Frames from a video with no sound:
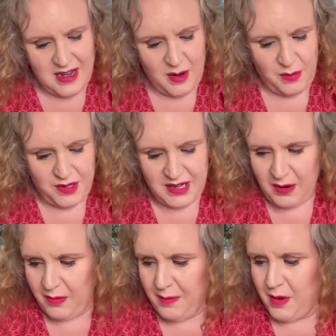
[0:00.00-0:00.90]
And we'll
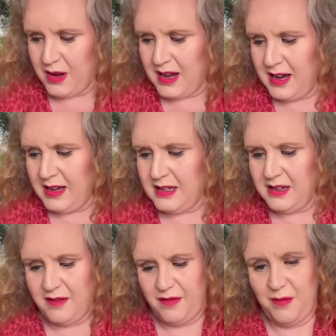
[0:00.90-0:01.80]
take one more card
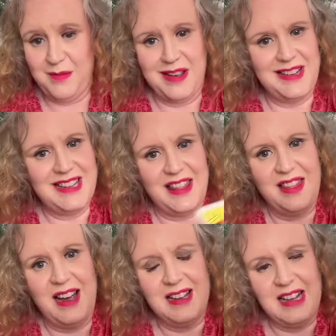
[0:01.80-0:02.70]
from this, and
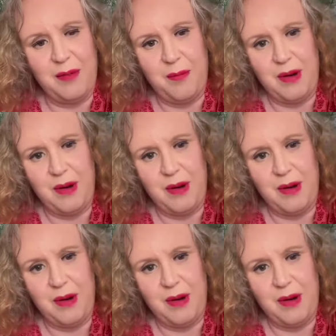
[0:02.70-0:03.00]
that is how we